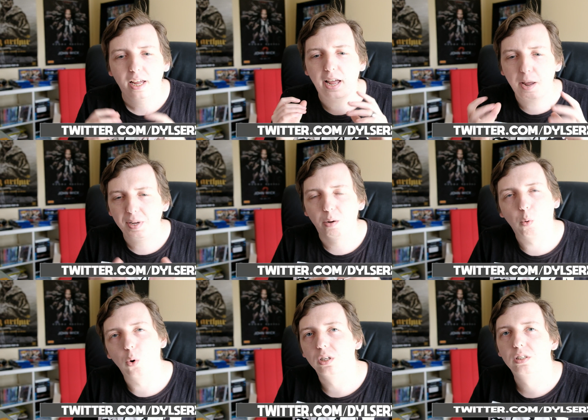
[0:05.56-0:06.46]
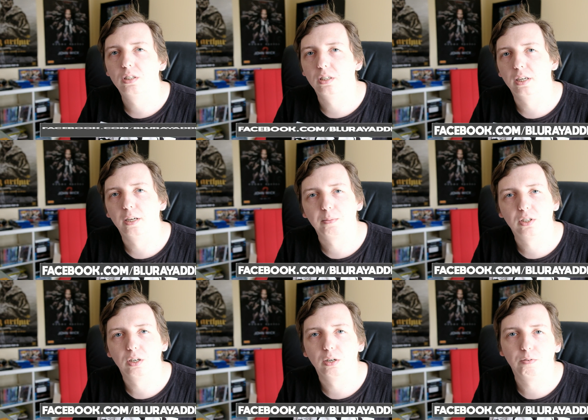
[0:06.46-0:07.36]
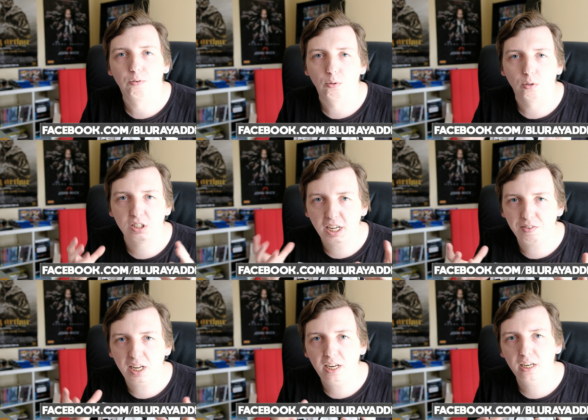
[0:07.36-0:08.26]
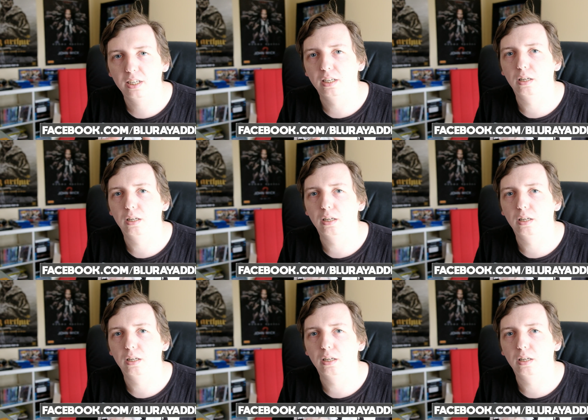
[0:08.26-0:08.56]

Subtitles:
Emmy Awards. So for TV,